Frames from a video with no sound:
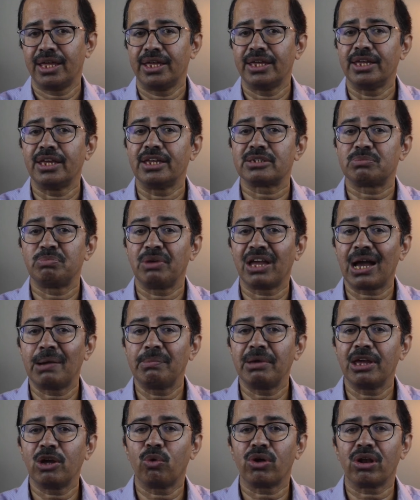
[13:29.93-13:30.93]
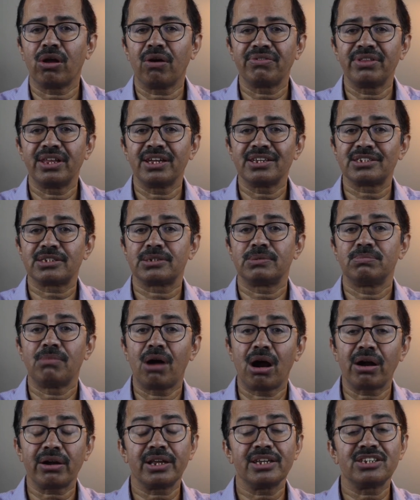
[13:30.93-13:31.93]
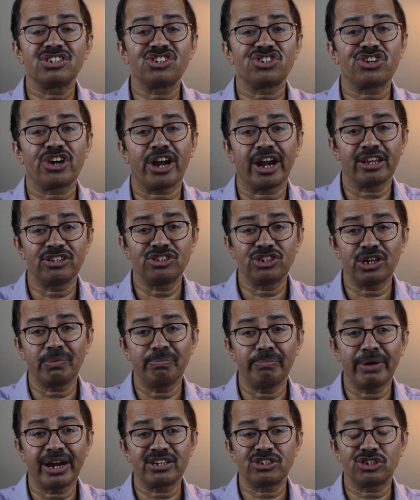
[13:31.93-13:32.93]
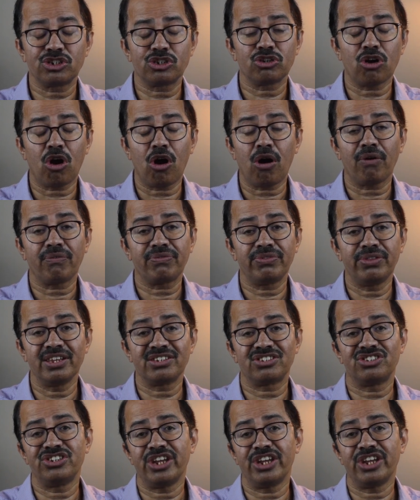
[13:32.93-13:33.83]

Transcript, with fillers: is becoming one of the smartest strategic bets of this